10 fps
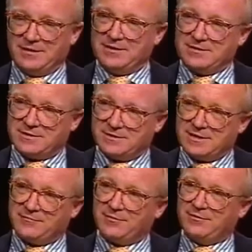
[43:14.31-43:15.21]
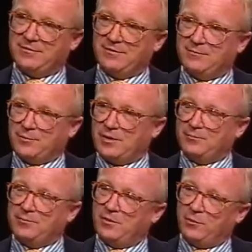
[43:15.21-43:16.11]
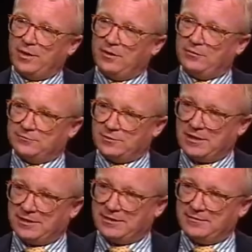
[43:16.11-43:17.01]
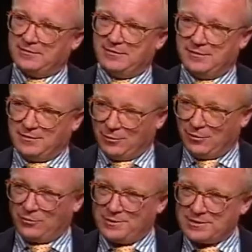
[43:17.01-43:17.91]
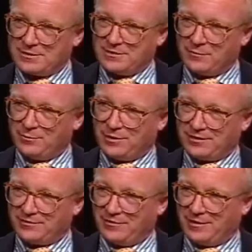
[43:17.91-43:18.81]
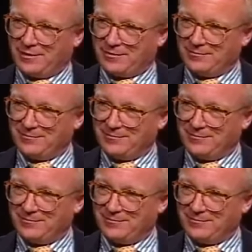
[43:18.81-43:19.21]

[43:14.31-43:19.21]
He said, never pump the well dry. Always leave a bucket there.